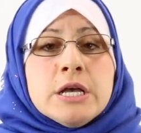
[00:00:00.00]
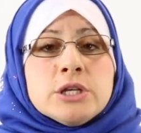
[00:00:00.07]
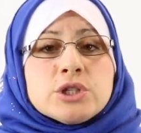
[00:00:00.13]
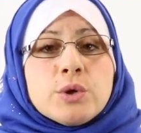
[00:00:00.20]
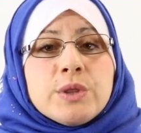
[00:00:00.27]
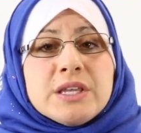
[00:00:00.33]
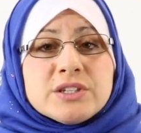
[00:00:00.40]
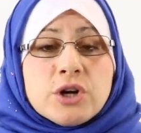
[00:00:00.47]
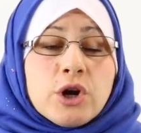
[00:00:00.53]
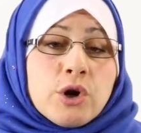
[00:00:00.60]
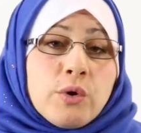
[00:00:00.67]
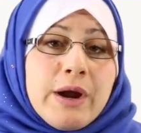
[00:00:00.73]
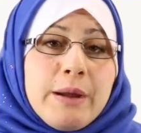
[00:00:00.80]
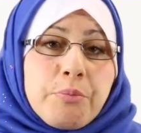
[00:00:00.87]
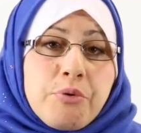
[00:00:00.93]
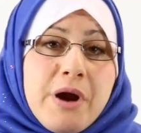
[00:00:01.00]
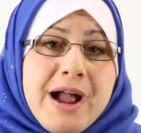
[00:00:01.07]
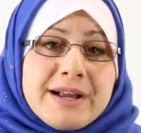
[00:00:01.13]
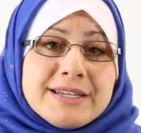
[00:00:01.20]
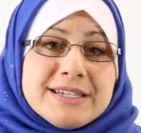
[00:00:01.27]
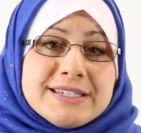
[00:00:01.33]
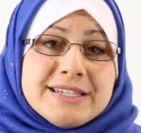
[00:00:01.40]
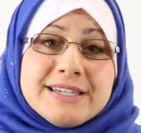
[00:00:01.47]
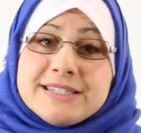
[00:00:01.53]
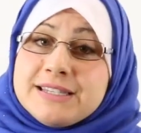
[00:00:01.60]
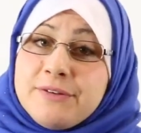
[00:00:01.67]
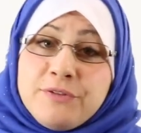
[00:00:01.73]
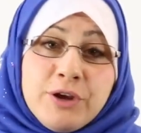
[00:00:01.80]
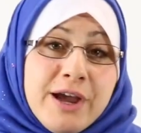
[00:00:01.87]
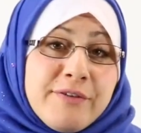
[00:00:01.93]
So these are great practices.
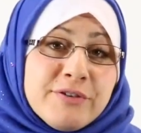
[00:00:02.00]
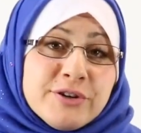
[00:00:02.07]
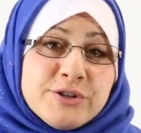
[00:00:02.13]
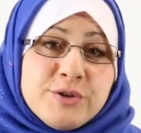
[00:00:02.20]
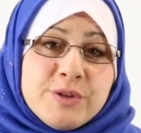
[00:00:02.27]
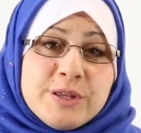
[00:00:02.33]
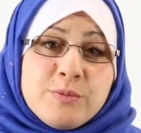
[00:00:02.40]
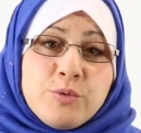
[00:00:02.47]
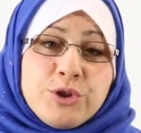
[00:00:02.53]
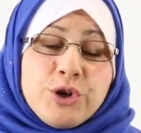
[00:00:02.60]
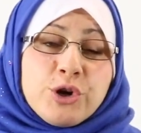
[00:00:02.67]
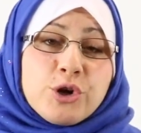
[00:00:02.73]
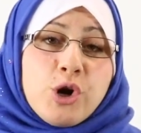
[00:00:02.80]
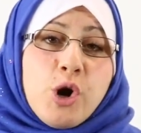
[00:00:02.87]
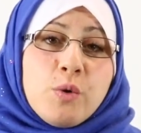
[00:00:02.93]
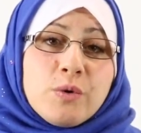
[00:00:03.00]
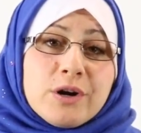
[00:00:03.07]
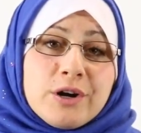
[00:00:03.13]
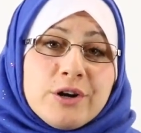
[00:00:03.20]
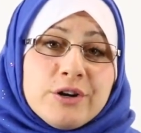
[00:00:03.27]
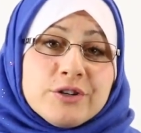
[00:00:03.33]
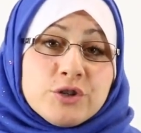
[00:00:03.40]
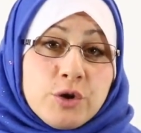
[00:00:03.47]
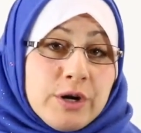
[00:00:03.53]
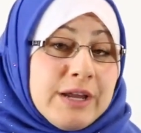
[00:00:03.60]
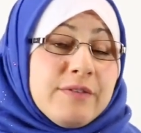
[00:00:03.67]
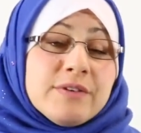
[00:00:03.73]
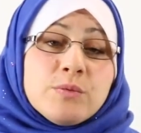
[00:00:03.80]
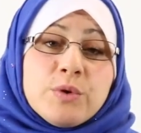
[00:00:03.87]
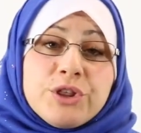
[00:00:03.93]
If you ever do them with your coworkers or
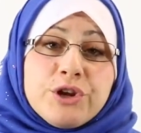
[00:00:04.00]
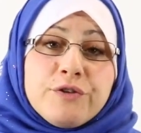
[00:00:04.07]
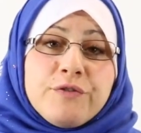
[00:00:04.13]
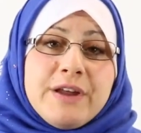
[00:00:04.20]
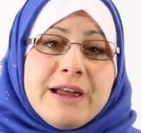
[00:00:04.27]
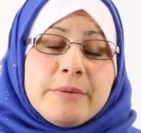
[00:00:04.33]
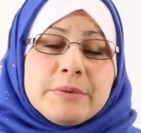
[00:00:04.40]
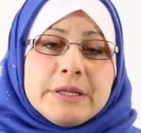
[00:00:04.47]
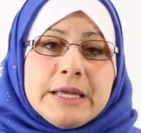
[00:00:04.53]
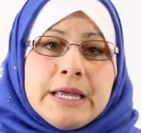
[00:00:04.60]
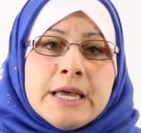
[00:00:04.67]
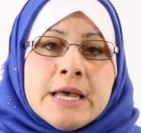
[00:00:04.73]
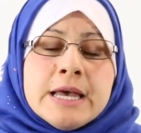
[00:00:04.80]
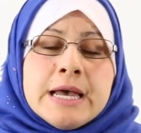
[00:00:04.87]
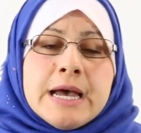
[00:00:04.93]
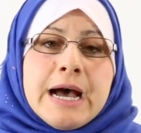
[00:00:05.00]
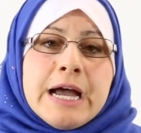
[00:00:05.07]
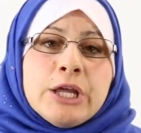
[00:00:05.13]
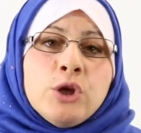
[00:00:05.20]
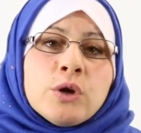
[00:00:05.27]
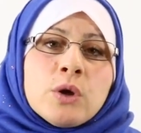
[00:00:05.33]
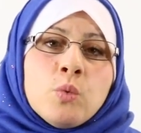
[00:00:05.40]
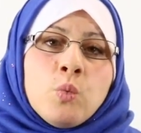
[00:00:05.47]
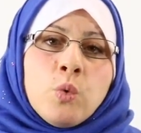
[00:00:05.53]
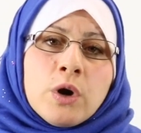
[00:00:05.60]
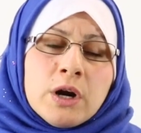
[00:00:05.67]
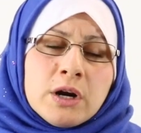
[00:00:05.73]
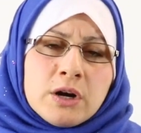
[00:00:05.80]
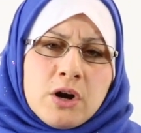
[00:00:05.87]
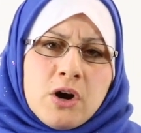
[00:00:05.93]
even with your family, you can
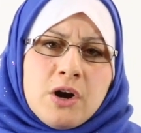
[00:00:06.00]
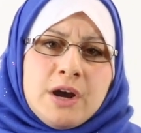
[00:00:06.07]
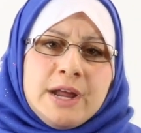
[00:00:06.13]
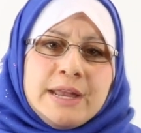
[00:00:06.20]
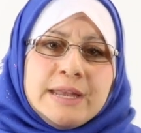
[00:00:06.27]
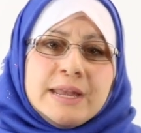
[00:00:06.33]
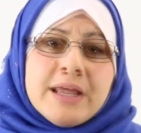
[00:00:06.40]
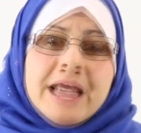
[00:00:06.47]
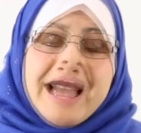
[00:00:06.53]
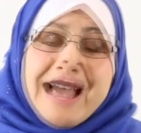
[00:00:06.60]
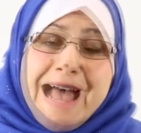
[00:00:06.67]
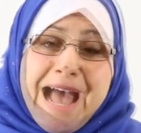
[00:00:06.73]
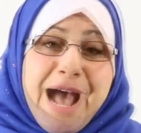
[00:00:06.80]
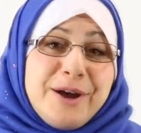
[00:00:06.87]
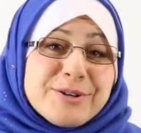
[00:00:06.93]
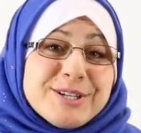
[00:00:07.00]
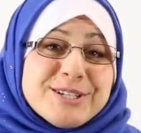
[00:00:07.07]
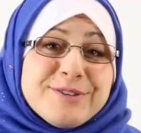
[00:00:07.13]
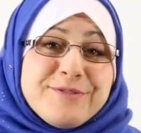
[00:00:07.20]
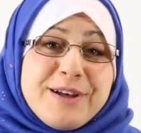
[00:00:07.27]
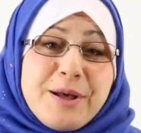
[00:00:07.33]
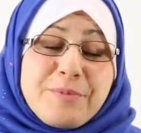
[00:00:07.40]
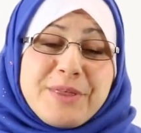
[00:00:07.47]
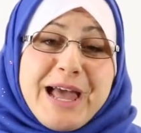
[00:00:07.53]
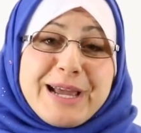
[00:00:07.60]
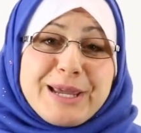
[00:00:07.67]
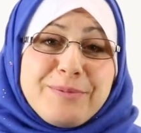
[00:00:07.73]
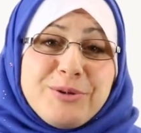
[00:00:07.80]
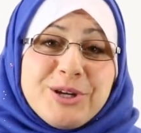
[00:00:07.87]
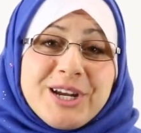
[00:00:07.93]
work on how to develop
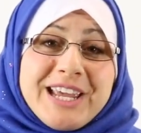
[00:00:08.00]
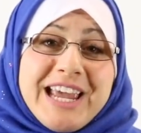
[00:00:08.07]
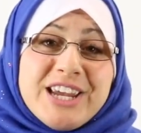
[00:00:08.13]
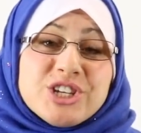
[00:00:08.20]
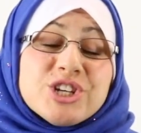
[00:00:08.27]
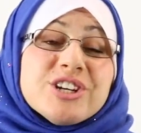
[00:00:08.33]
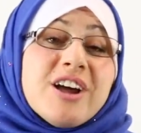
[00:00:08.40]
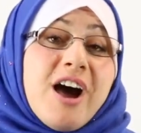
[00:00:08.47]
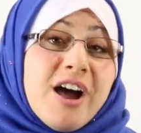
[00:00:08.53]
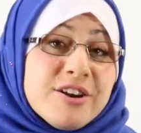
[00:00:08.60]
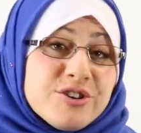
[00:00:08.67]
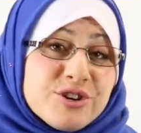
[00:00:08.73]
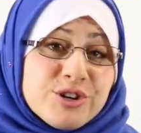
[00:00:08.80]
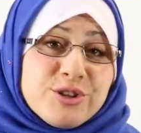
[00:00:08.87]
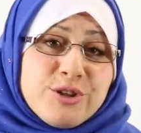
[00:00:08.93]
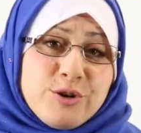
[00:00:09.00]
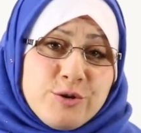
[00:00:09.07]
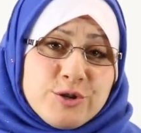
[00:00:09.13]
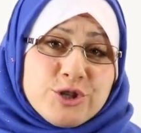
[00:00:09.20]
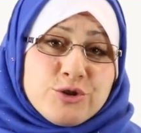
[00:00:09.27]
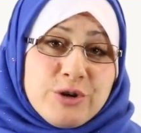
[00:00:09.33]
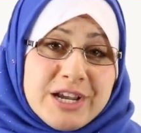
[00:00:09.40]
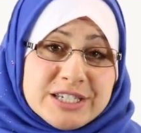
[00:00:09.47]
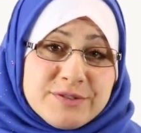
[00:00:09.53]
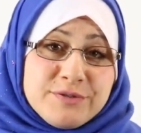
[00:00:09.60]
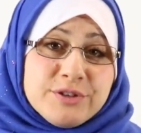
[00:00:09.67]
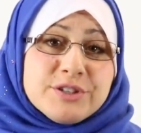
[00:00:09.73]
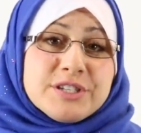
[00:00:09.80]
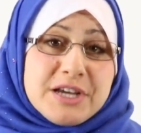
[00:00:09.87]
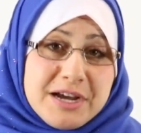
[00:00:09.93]
that communication under those
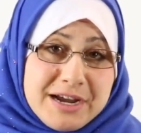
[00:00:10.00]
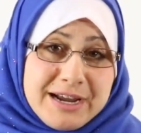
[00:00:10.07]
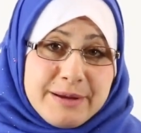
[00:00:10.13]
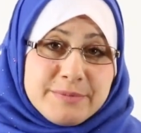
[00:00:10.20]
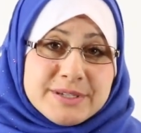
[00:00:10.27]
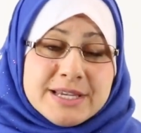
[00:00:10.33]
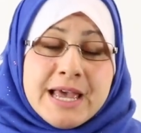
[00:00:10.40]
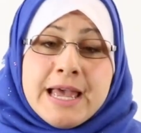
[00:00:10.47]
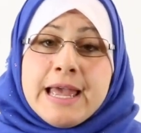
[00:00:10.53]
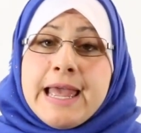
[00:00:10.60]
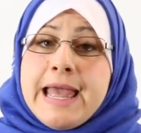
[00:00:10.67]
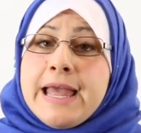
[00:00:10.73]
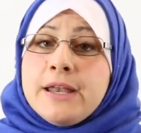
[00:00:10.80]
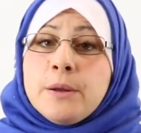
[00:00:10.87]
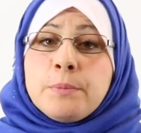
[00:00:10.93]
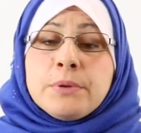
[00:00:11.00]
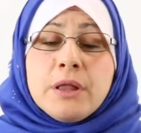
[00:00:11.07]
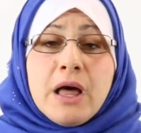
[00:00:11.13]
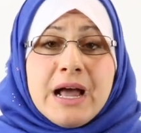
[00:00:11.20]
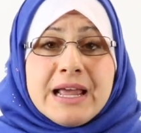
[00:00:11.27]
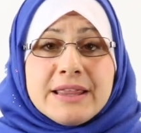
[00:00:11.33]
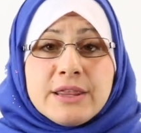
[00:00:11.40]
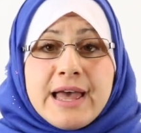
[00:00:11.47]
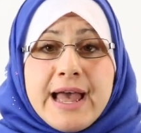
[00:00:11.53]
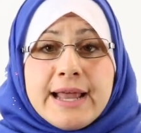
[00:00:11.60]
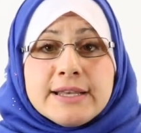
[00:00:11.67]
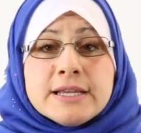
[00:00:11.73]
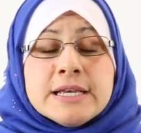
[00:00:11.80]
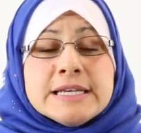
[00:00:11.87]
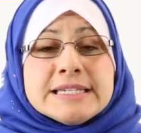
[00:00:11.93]
stressful times and apply
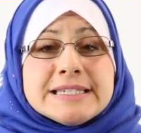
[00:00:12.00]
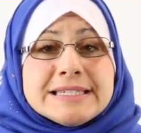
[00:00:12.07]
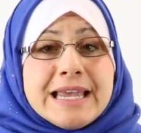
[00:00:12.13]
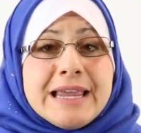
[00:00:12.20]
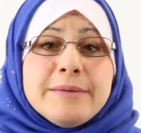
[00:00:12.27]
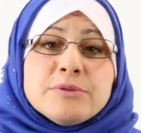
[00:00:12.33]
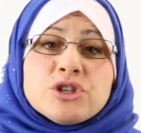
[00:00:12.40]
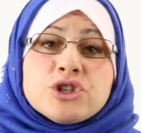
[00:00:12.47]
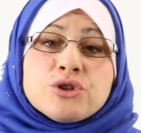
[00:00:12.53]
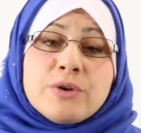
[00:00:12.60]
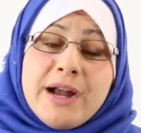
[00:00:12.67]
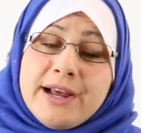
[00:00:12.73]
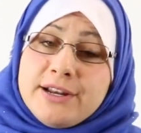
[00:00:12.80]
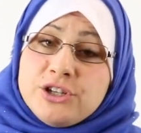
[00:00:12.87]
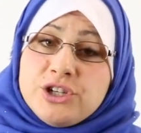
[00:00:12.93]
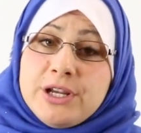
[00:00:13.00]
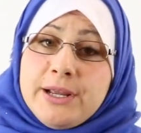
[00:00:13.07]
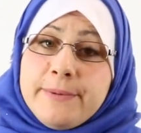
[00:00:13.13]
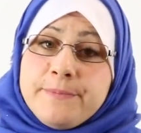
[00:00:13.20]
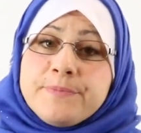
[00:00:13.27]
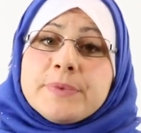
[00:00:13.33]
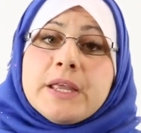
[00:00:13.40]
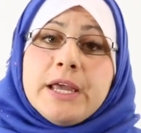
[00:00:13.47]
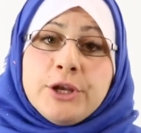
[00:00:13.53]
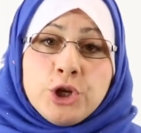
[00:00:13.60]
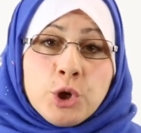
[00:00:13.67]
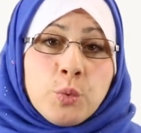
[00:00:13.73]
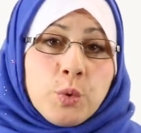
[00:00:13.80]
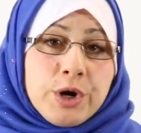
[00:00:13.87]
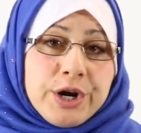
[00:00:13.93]
that same strategy in
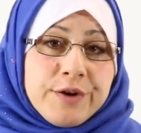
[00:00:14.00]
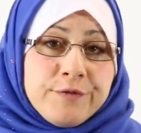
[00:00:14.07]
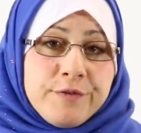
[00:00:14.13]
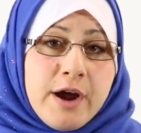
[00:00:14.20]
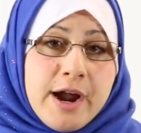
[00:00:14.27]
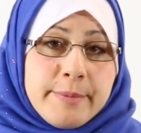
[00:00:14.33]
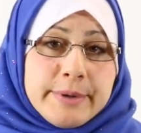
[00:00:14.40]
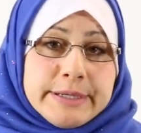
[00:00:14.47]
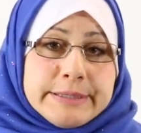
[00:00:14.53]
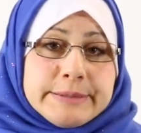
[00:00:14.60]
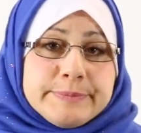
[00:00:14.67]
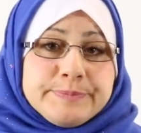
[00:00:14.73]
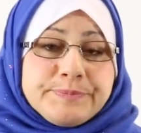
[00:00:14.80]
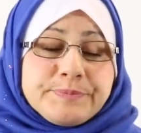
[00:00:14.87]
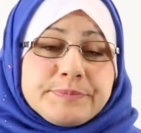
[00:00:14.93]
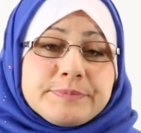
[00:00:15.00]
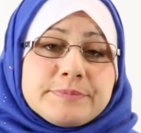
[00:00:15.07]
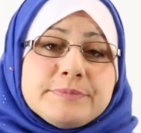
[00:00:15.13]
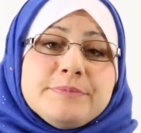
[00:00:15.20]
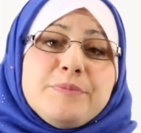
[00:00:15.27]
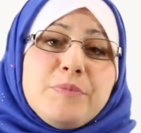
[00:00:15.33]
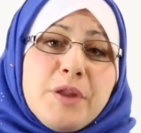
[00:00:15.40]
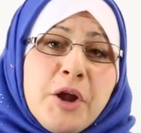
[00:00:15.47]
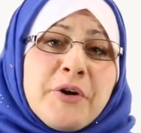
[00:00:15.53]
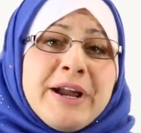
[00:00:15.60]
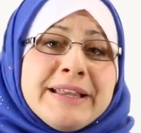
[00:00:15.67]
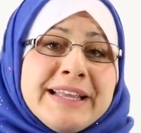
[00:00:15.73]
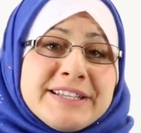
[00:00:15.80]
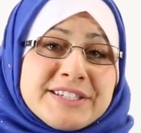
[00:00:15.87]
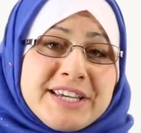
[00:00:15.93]
your work environment. All
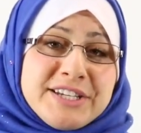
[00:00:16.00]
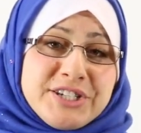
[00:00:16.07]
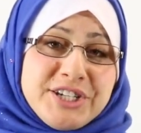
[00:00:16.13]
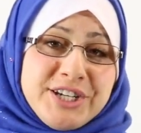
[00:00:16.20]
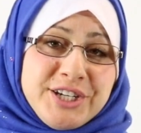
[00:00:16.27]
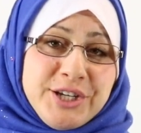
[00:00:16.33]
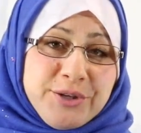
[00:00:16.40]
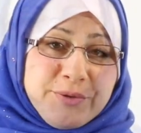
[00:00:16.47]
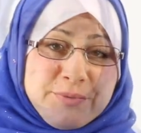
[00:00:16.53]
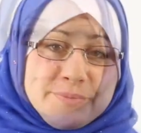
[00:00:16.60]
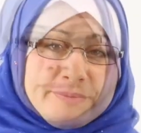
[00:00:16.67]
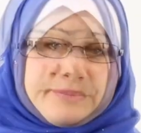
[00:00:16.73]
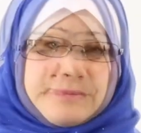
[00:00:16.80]
right, let's continue.